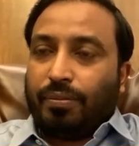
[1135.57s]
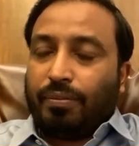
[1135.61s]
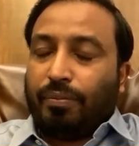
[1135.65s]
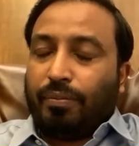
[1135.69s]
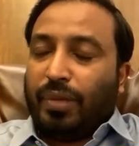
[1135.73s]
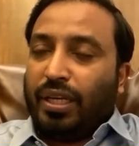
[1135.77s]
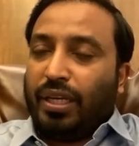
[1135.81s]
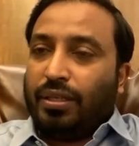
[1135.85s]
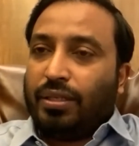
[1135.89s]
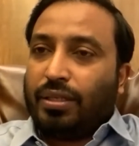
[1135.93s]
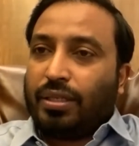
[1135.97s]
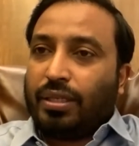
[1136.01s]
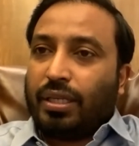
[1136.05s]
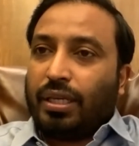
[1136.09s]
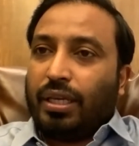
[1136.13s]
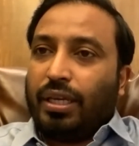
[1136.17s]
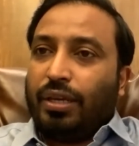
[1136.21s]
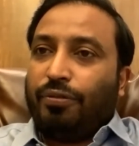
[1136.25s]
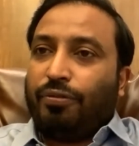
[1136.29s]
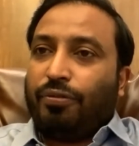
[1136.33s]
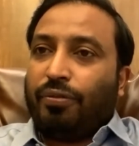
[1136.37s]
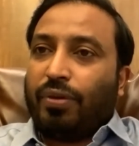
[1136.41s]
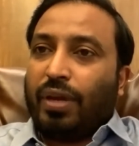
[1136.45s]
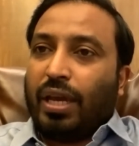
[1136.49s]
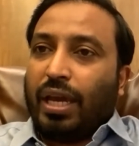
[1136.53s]
Means
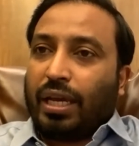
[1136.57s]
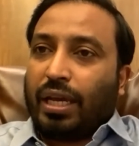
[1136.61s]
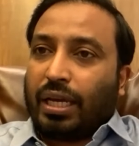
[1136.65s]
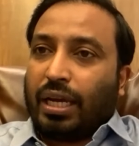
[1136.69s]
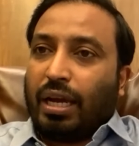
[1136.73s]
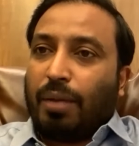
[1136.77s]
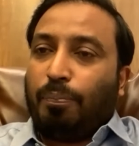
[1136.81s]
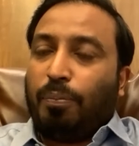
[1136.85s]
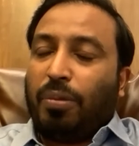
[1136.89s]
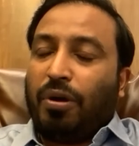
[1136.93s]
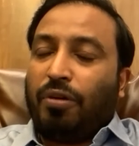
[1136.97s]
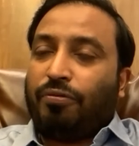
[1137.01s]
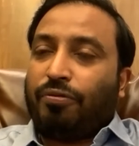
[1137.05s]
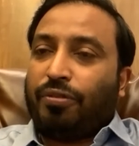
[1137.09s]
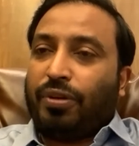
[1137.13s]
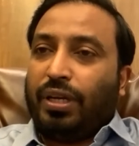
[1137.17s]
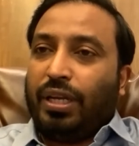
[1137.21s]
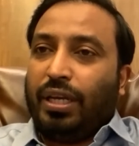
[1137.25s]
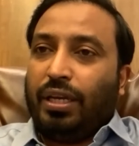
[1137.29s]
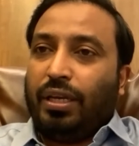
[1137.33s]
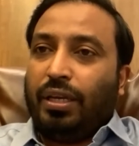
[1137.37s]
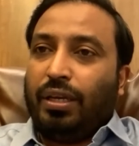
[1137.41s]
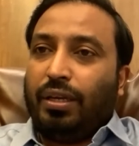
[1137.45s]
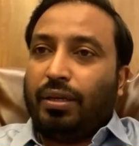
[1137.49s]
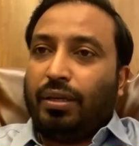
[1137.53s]
if a cup of
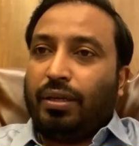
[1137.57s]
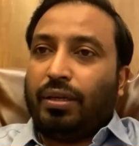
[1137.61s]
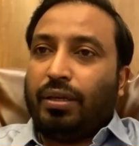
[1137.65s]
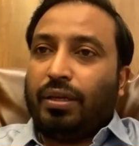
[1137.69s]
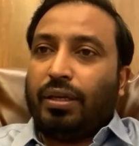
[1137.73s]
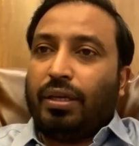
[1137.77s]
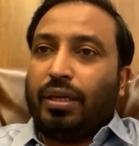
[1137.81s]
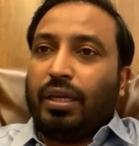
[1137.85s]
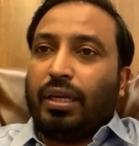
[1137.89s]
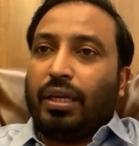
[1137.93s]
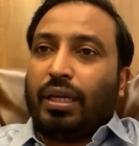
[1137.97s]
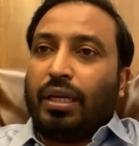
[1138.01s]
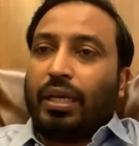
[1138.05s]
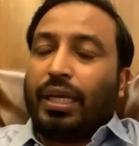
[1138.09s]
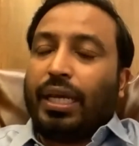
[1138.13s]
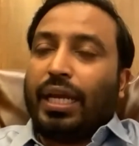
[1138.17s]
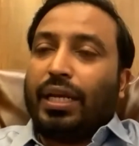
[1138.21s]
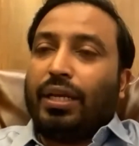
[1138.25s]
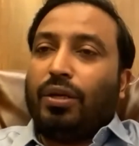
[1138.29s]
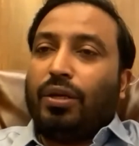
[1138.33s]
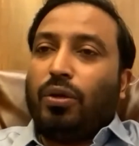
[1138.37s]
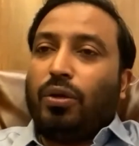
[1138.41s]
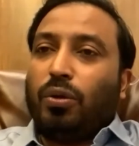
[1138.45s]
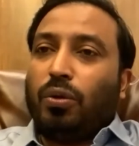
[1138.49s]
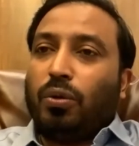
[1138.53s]
tea
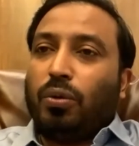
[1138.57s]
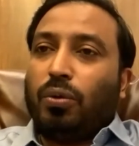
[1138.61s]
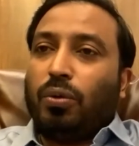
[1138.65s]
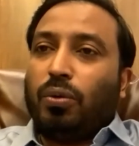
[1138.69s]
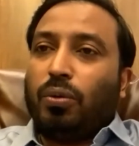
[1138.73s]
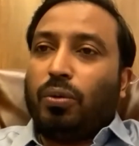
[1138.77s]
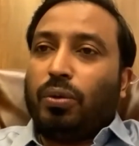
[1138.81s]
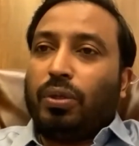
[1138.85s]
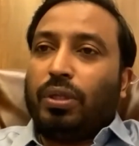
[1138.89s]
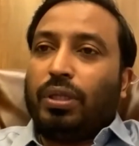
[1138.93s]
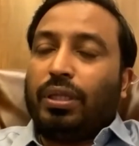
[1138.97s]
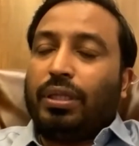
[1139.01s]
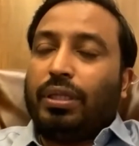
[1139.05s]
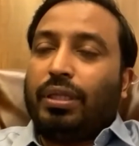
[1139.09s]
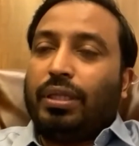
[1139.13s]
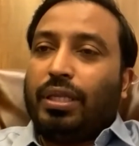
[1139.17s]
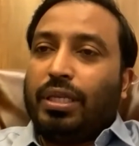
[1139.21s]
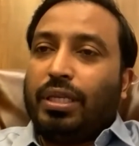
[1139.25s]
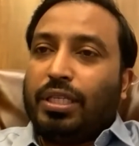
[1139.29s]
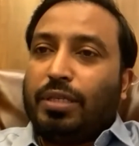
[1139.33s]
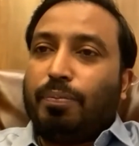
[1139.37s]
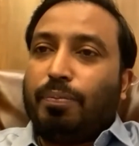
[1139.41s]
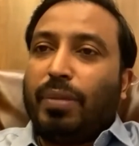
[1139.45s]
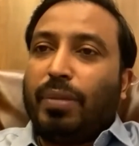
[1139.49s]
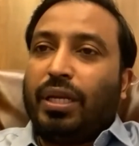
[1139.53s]
can do
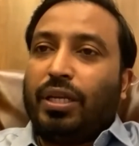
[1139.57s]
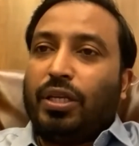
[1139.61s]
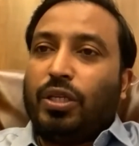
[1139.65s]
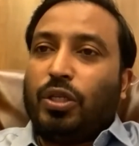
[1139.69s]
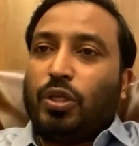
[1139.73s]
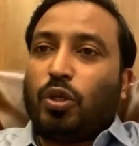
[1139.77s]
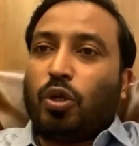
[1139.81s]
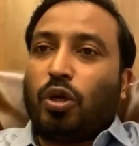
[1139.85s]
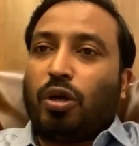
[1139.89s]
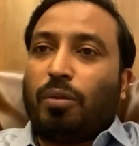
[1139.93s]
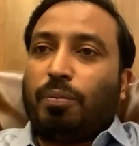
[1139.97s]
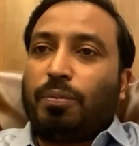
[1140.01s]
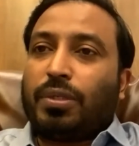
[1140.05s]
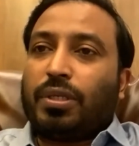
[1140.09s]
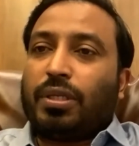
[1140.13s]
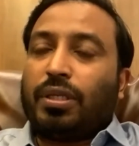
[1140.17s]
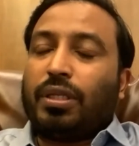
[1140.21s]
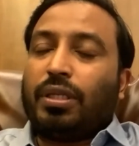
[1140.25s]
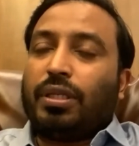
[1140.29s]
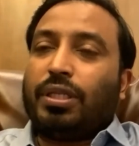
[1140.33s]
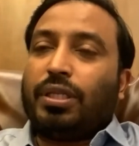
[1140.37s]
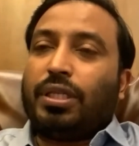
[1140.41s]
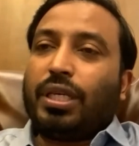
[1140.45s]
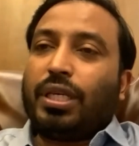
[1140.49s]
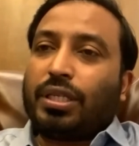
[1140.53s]
this many jobs,
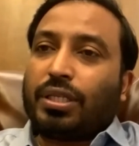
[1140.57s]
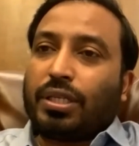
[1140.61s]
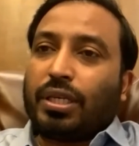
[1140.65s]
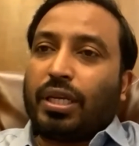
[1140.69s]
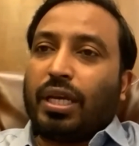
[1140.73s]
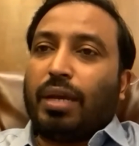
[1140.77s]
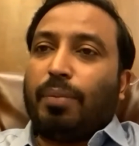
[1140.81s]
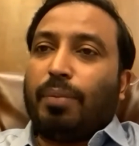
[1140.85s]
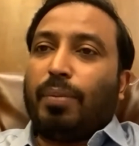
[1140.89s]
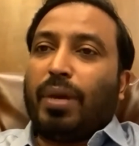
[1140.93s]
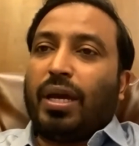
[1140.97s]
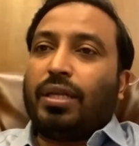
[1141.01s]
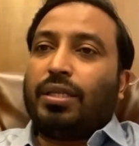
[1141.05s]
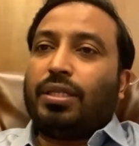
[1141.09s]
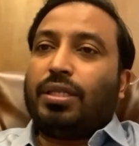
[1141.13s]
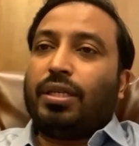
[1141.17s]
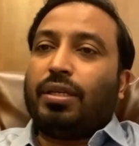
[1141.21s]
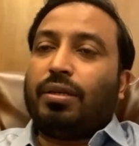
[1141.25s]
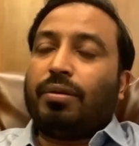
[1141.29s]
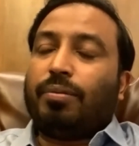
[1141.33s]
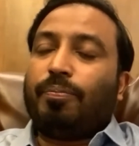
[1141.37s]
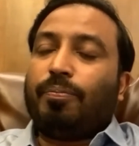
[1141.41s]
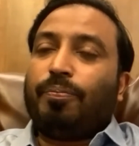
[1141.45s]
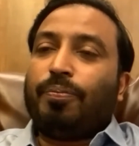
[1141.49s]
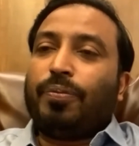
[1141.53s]
just
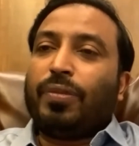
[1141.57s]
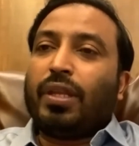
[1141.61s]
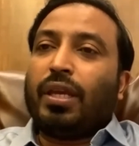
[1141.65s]
imagine